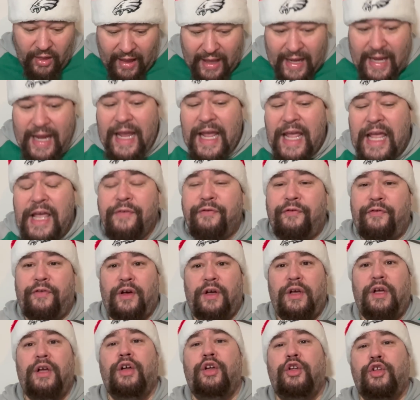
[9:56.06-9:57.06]
if
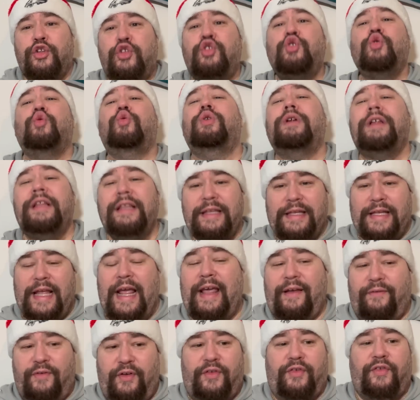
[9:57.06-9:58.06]
Jordan
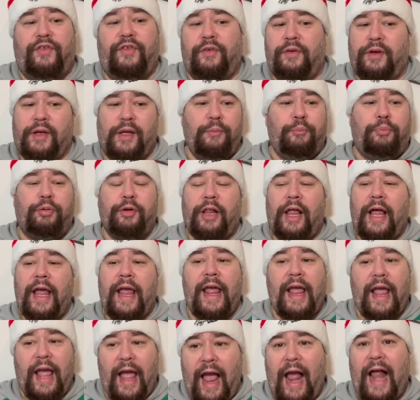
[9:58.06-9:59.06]
Davis can play
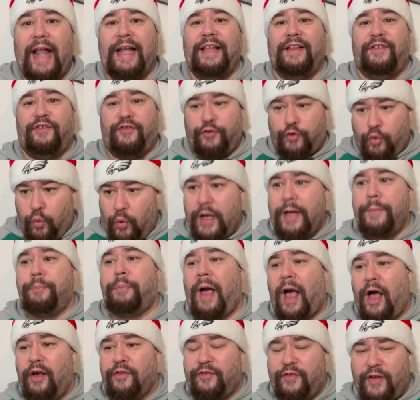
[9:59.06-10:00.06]
and he's 20
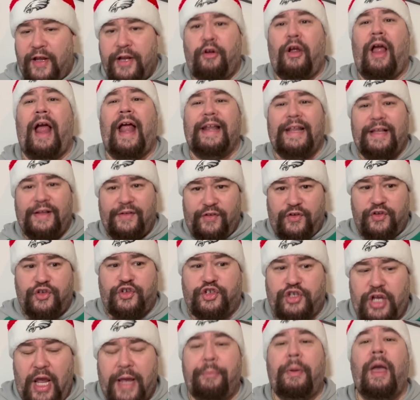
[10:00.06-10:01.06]
pounds lighter and he's in
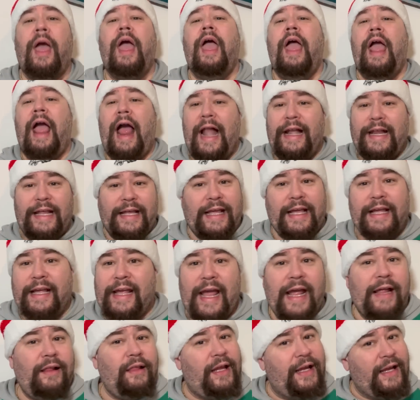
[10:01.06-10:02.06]
shape and he could
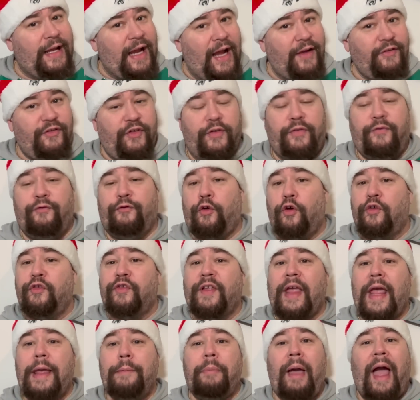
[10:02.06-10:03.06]
get, like I said, first
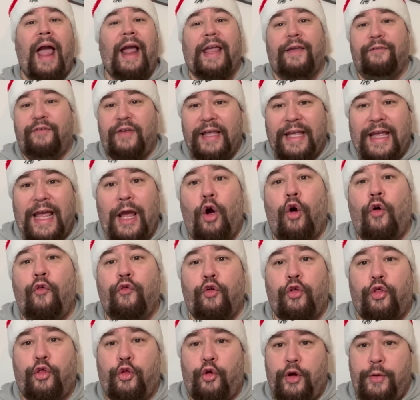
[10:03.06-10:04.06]
game back, if he get over
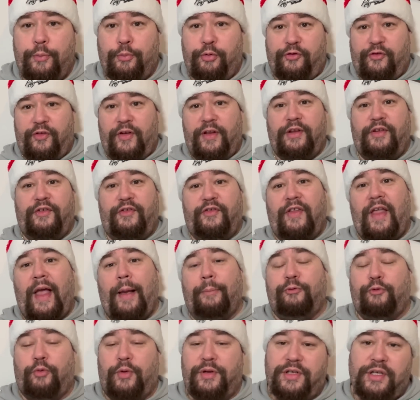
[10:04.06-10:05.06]
30% of the
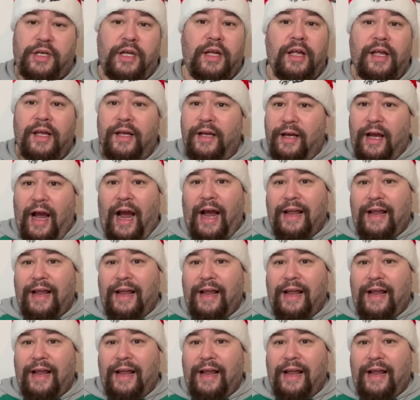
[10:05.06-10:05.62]
snaps, which I